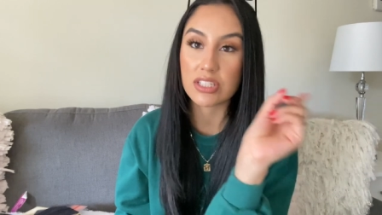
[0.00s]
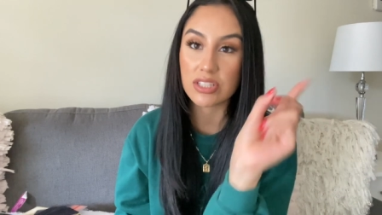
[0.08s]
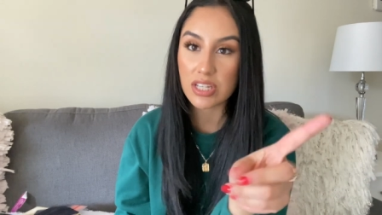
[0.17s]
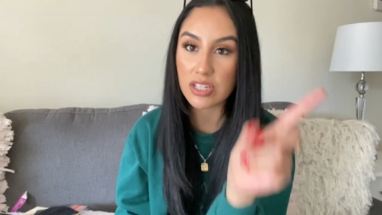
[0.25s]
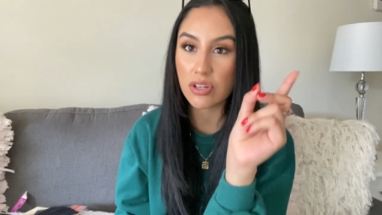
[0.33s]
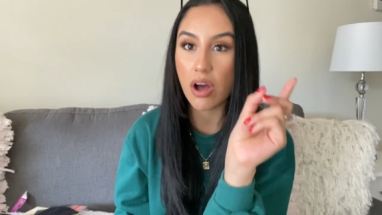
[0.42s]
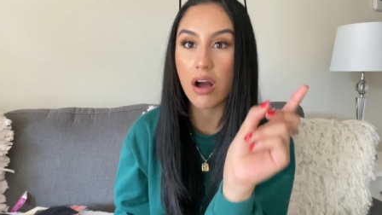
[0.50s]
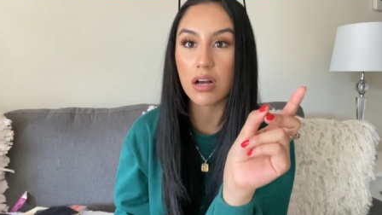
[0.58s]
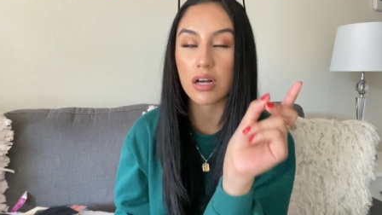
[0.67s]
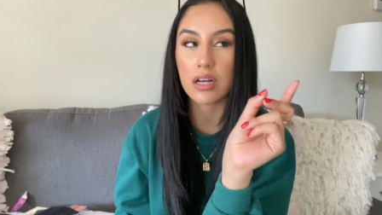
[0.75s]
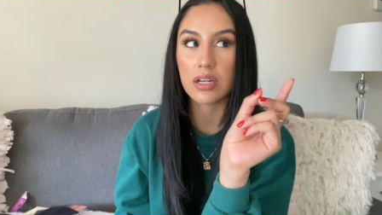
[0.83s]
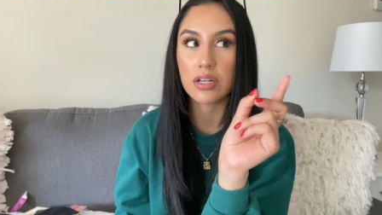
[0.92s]
is
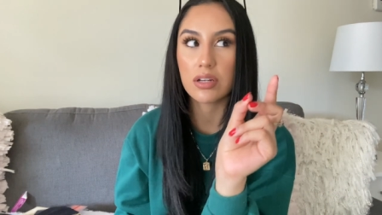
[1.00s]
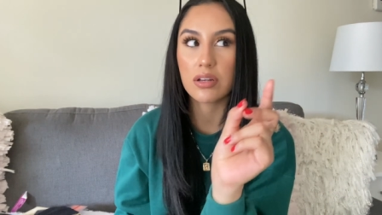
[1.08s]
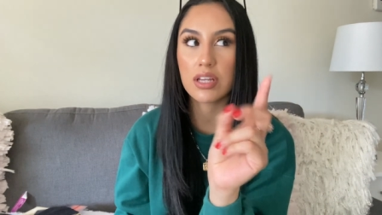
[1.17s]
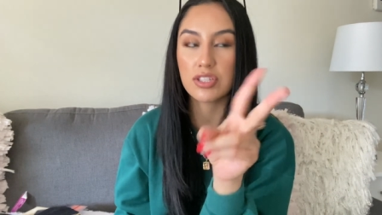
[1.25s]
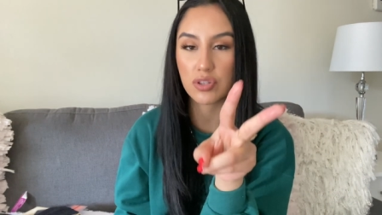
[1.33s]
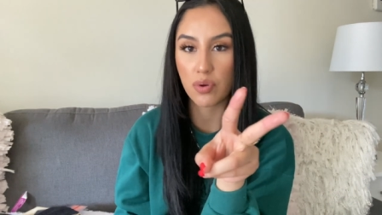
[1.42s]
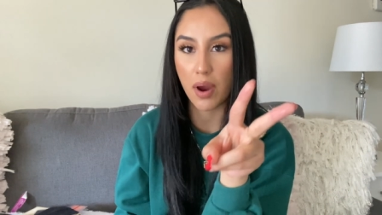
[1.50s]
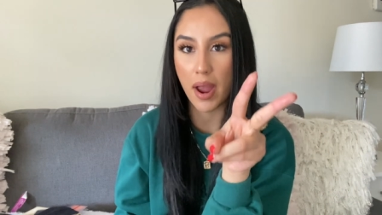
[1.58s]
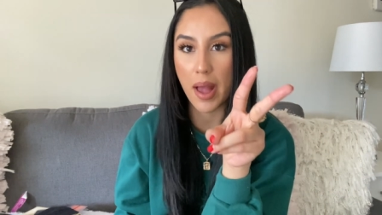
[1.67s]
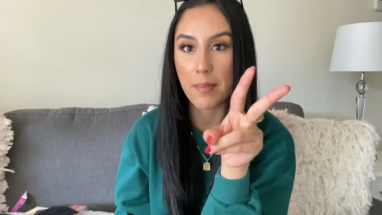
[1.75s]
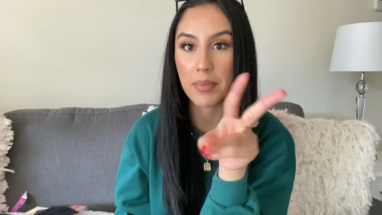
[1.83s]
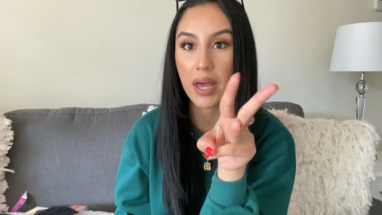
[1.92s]
TikTok,
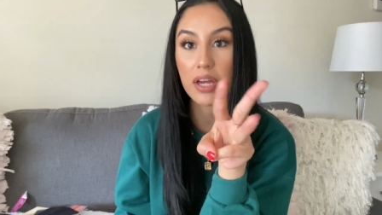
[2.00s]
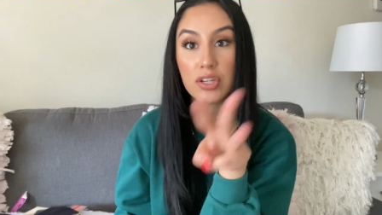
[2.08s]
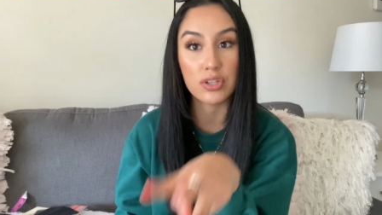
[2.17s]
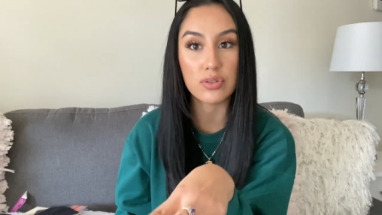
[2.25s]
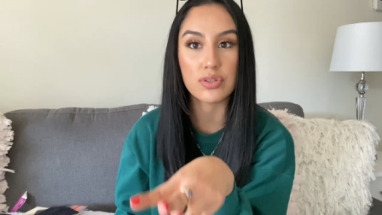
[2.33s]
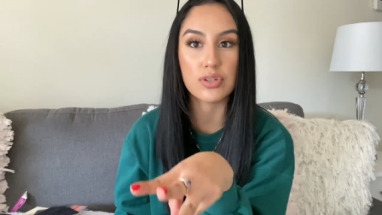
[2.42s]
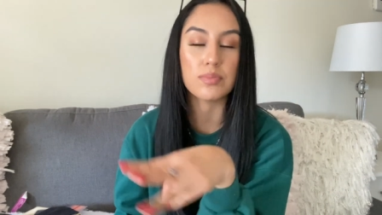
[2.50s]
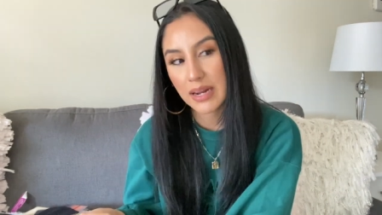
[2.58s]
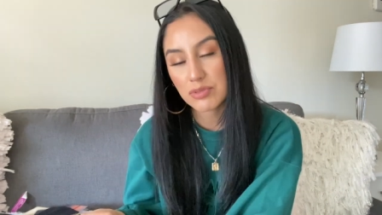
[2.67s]
Instagram, and YouTube.